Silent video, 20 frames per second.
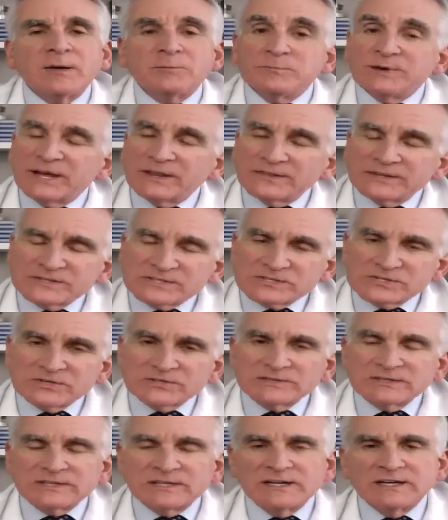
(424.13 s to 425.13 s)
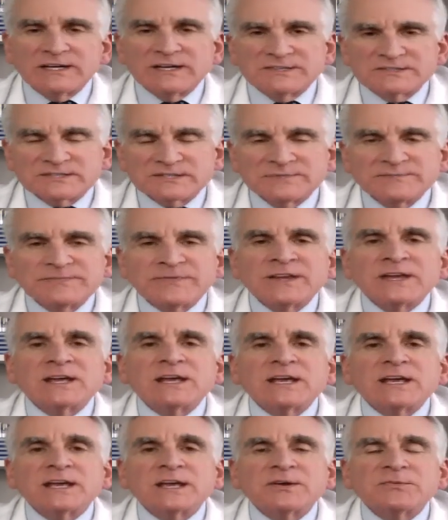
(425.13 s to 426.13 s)
Beth, it certainly does.
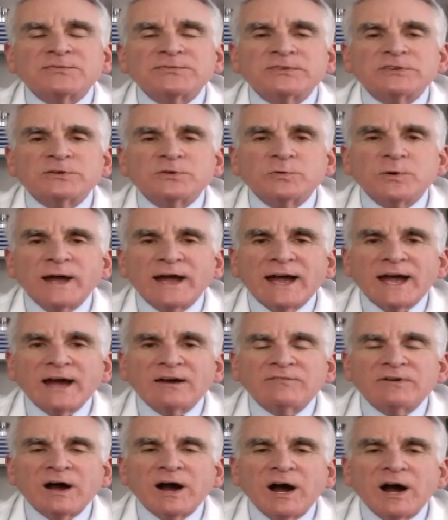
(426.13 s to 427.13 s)
If you have